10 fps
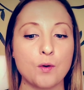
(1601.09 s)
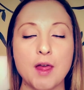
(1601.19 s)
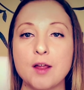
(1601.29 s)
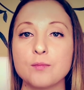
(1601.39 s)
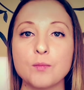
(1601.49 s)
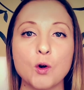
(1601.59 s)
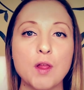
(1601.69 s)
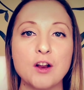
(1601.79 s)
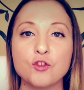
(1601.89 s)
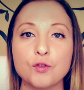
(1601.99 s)
or
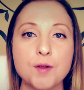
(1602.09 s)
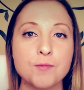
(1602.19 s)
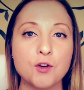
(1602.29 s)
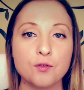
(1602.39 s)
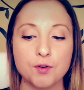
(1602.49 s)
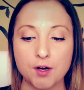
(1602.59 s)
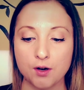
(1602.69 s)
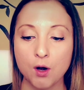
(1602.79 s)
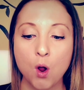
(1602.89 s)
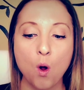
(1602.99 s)
that dream
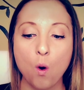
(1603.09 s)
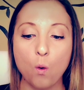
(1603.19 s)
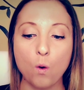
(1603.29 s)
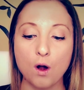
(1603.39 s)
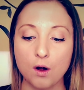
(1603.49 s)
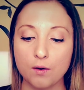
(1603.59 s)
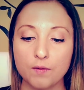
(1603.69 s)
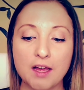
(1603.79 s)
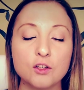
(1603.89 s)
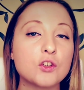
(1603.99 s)
career, or
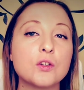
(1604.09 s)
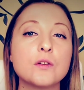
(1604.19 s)
that